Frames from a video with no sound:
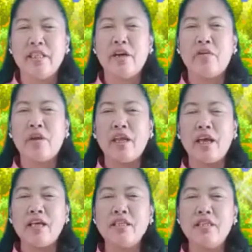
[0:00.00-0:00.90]
The
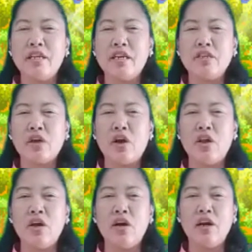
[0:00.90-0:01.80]
correct answer is
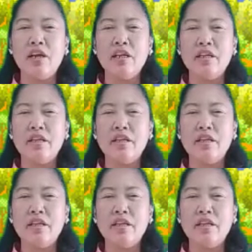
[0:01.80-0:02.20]
color